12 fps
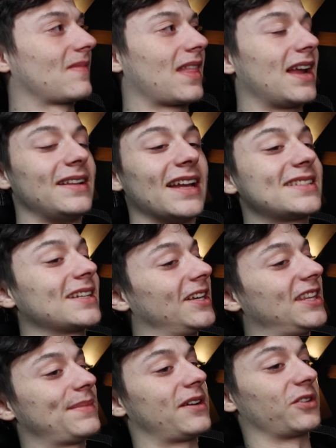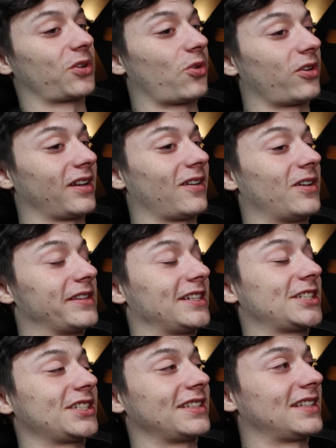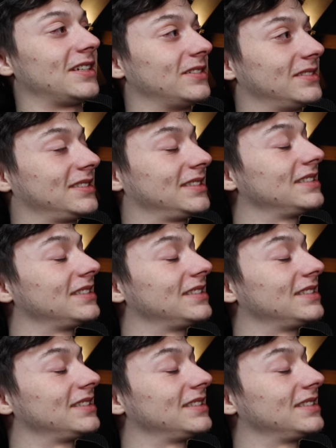That's the good thing about recording all this shit, though.